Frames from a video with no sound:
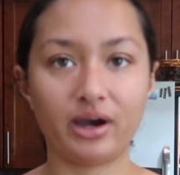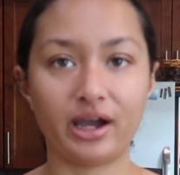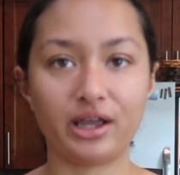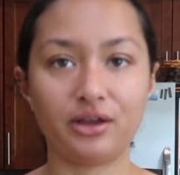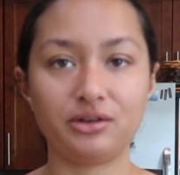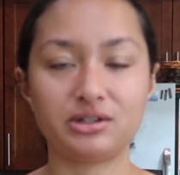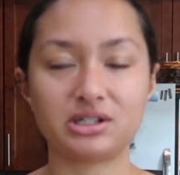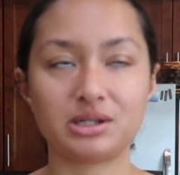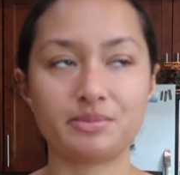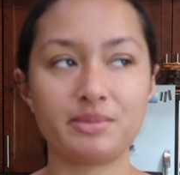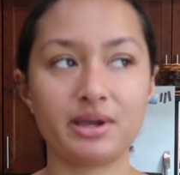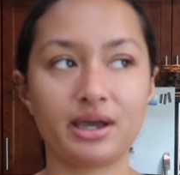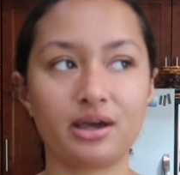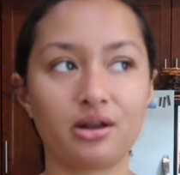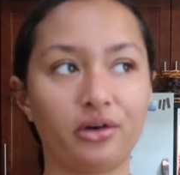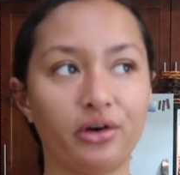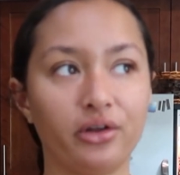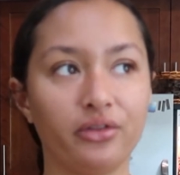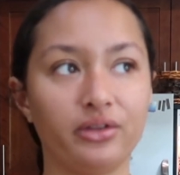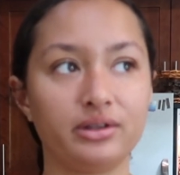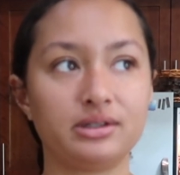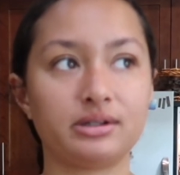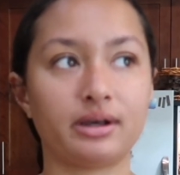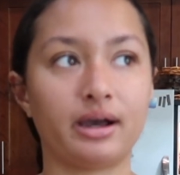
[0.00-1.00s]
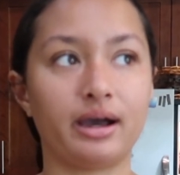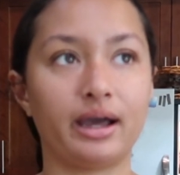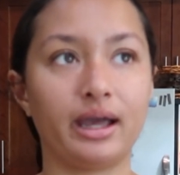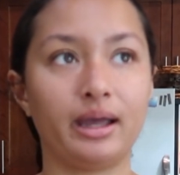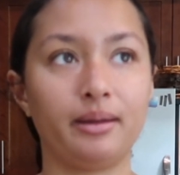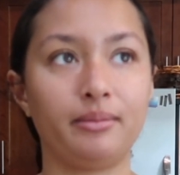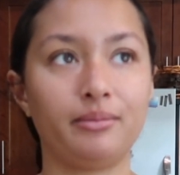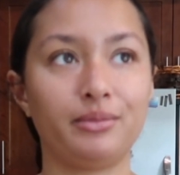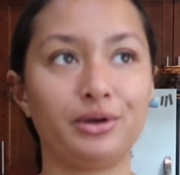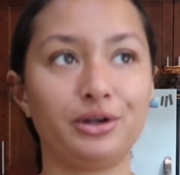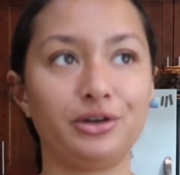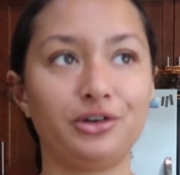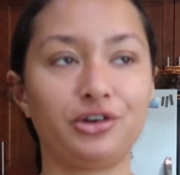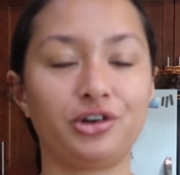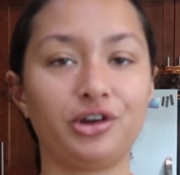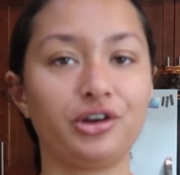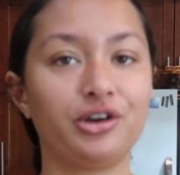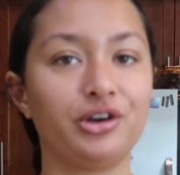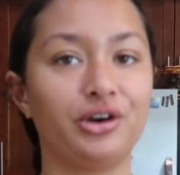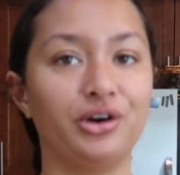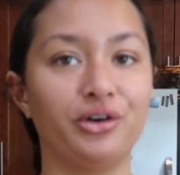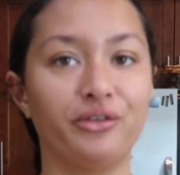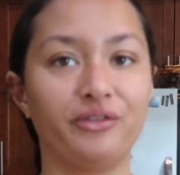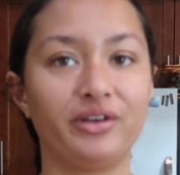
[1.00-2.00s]
I used to make it all the time
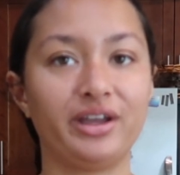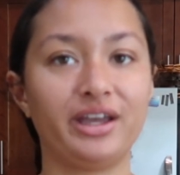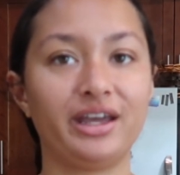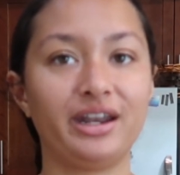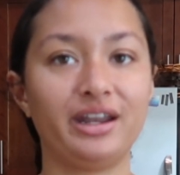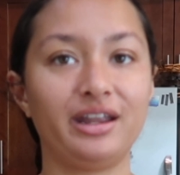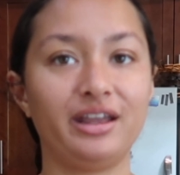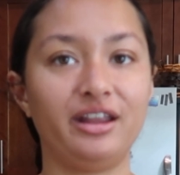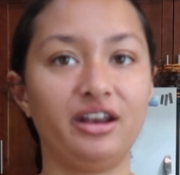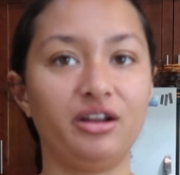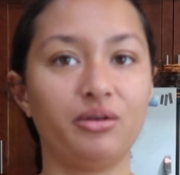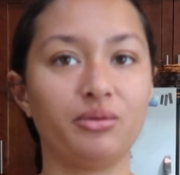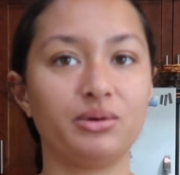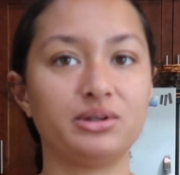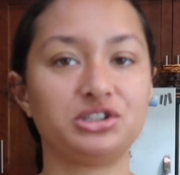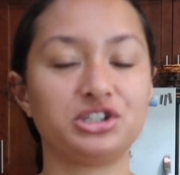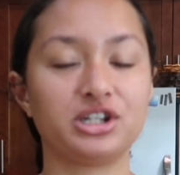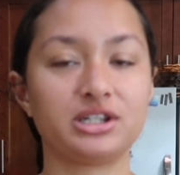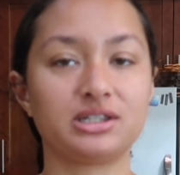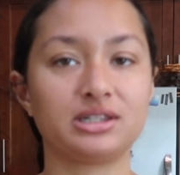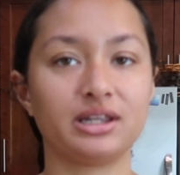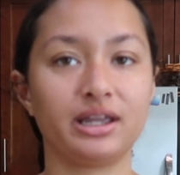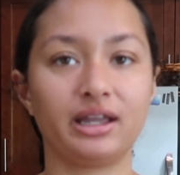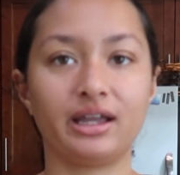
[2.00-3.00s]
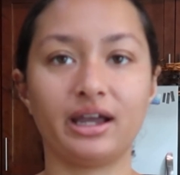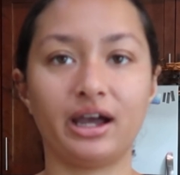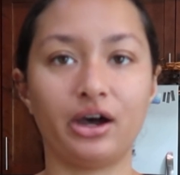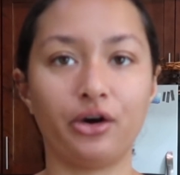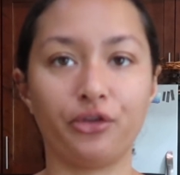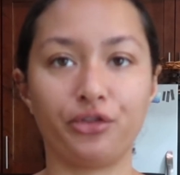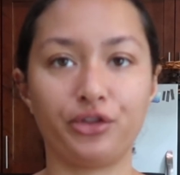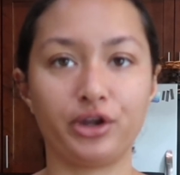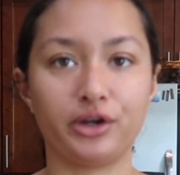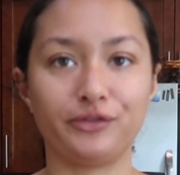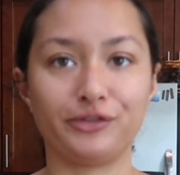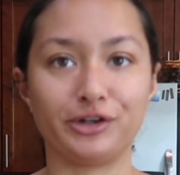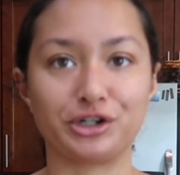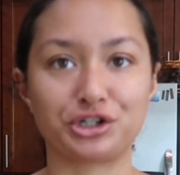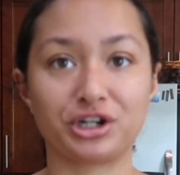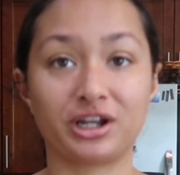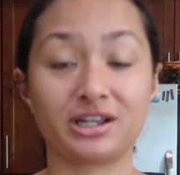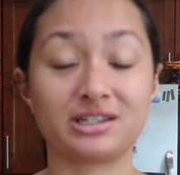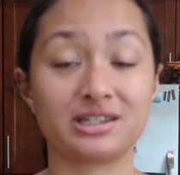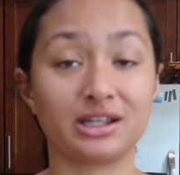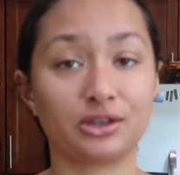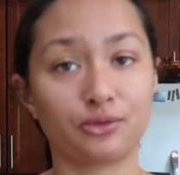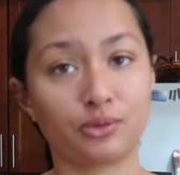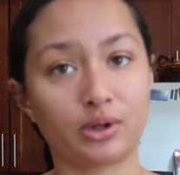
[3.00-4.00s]
during COVID, and it was just like a healthier version
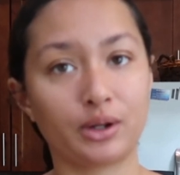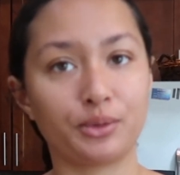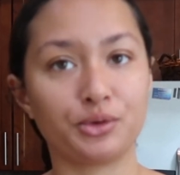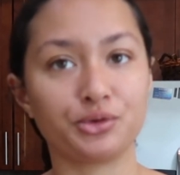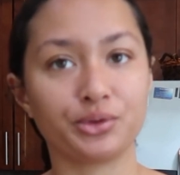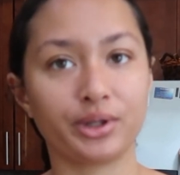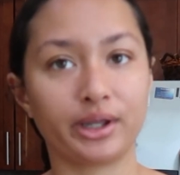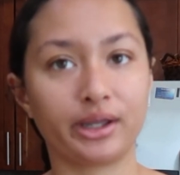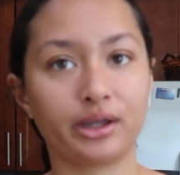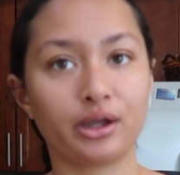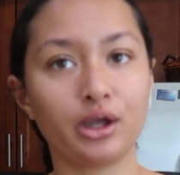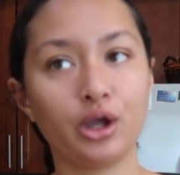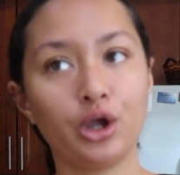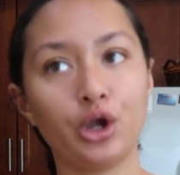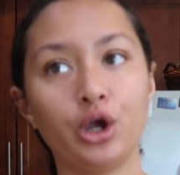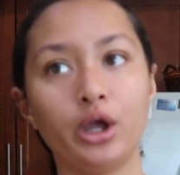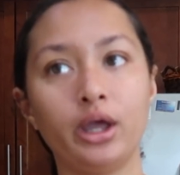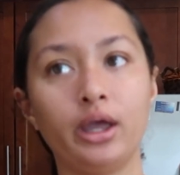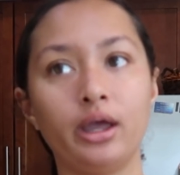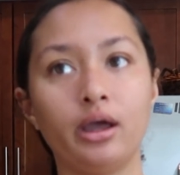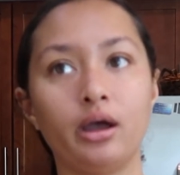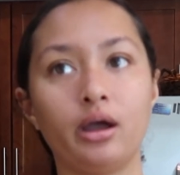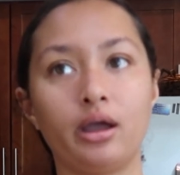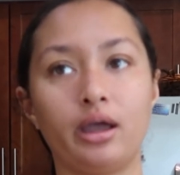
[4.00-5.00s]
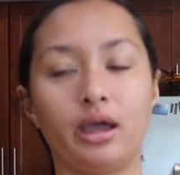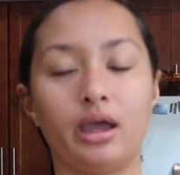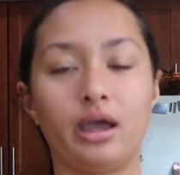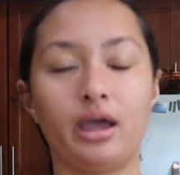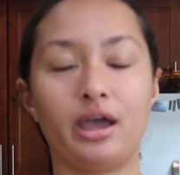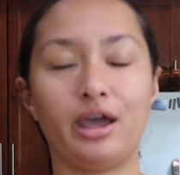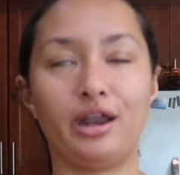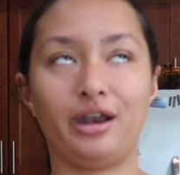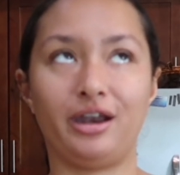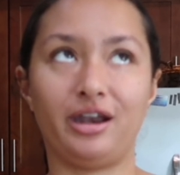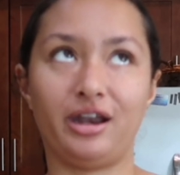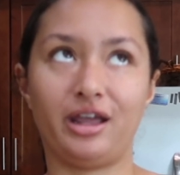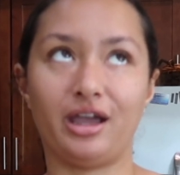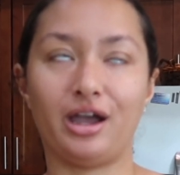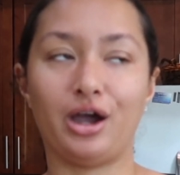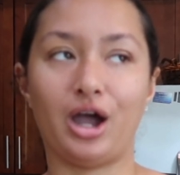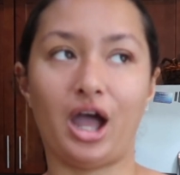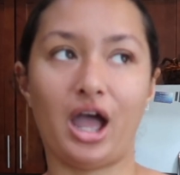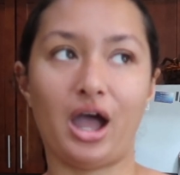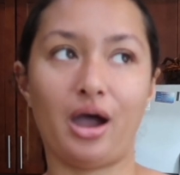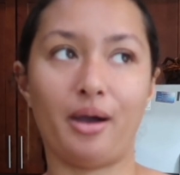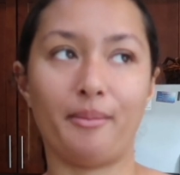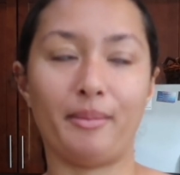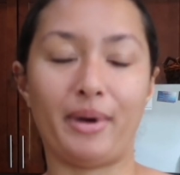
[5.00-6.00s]
because that's when I was like in
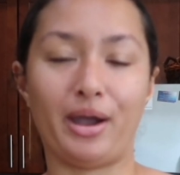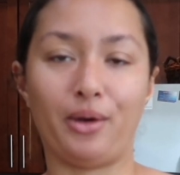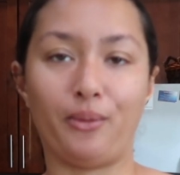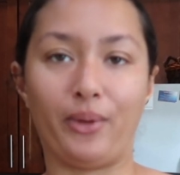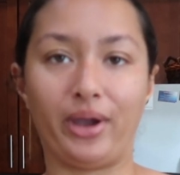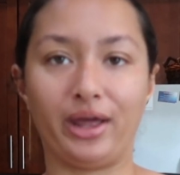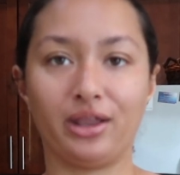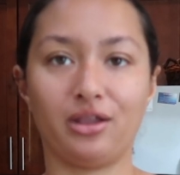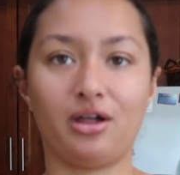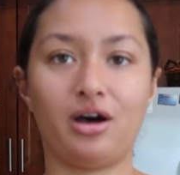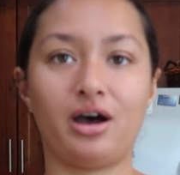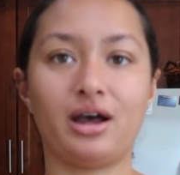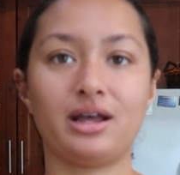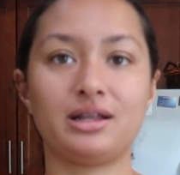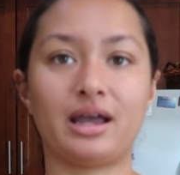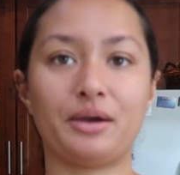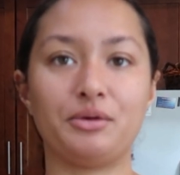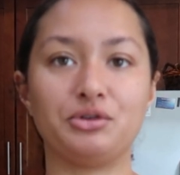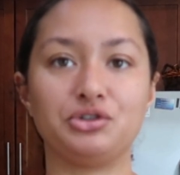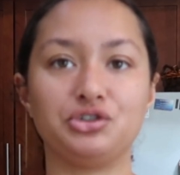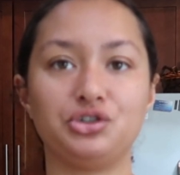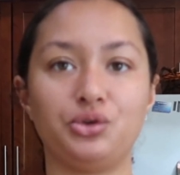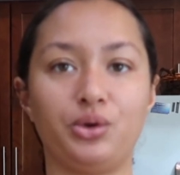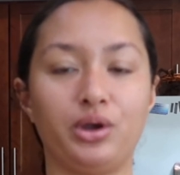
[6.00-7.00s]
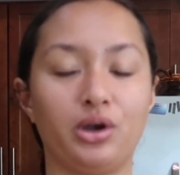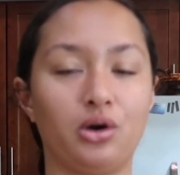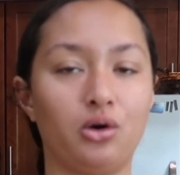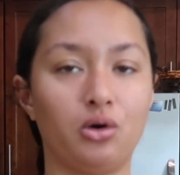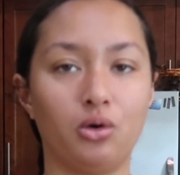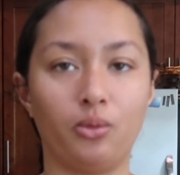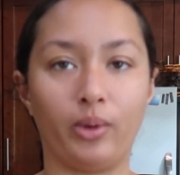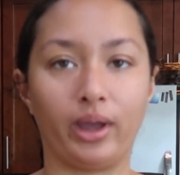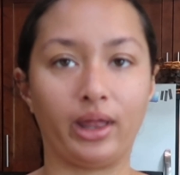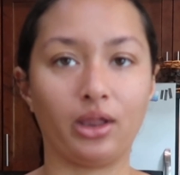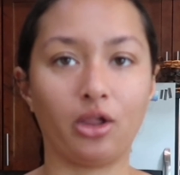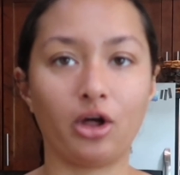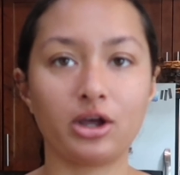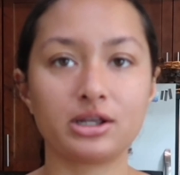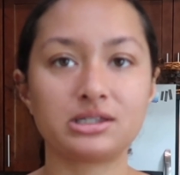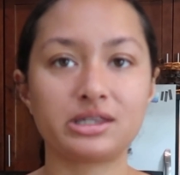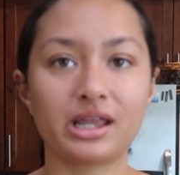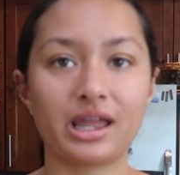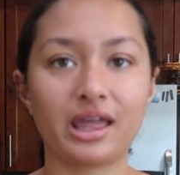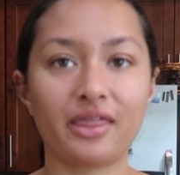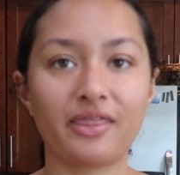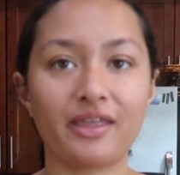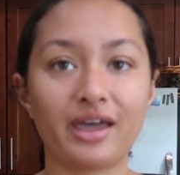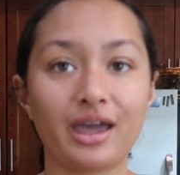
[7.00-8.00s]
my weight loss. I was doing a whole weight loss
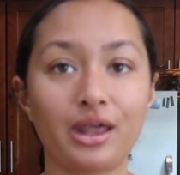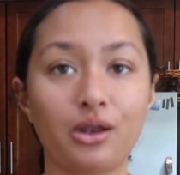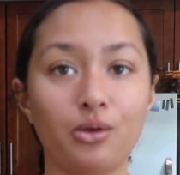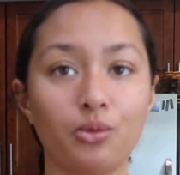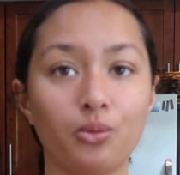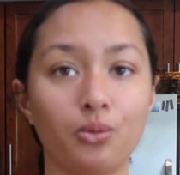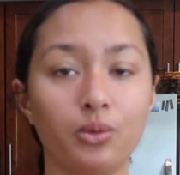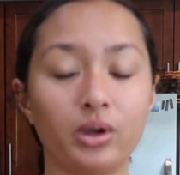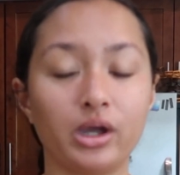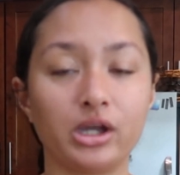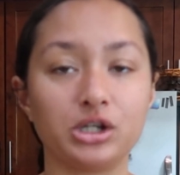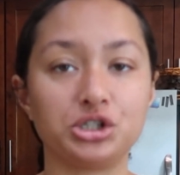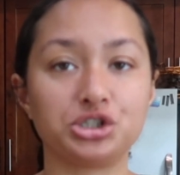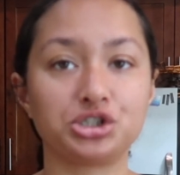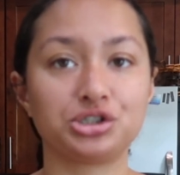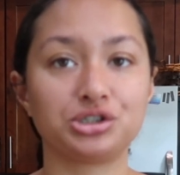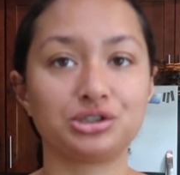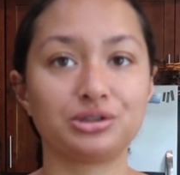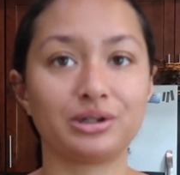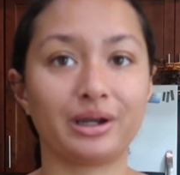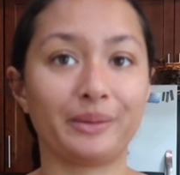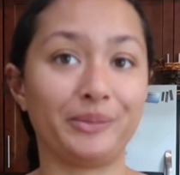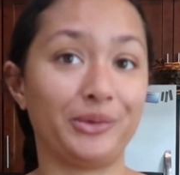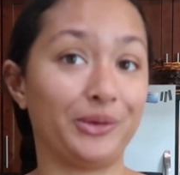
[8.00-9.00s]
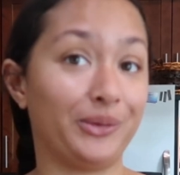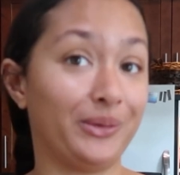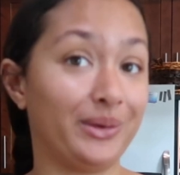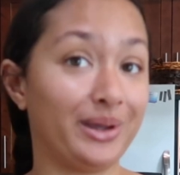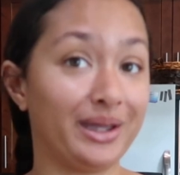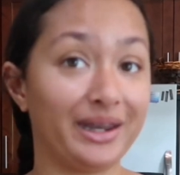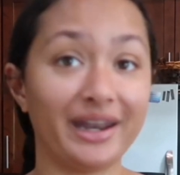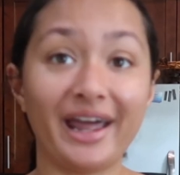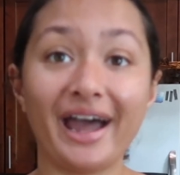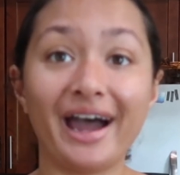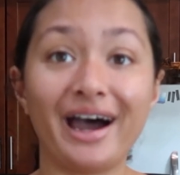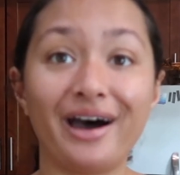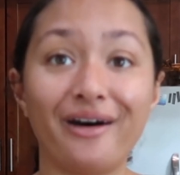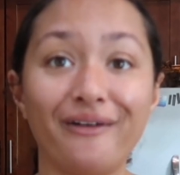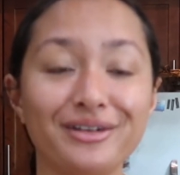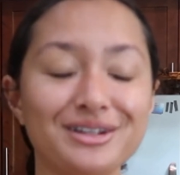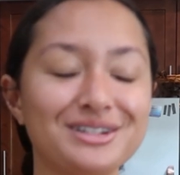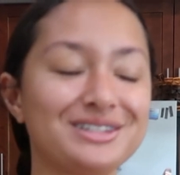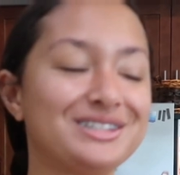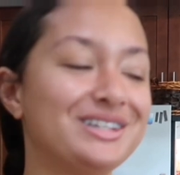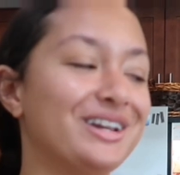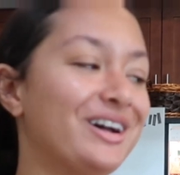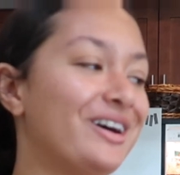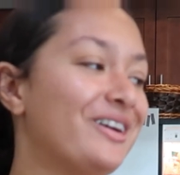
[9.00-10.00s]
thing then, which I'm doing
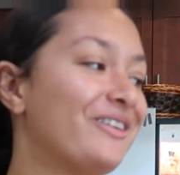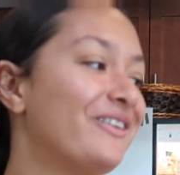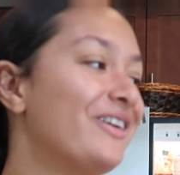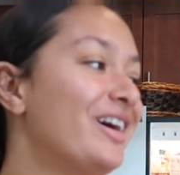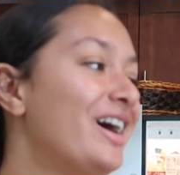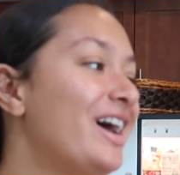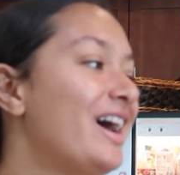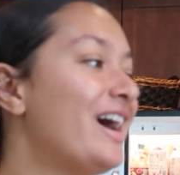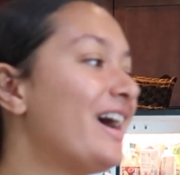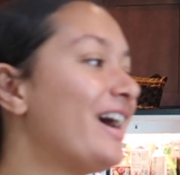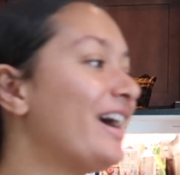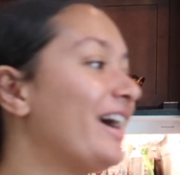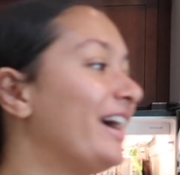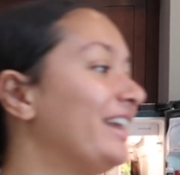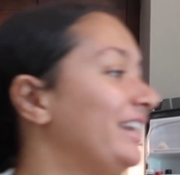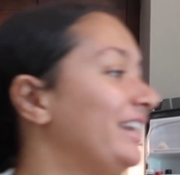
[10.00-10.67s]
now, so I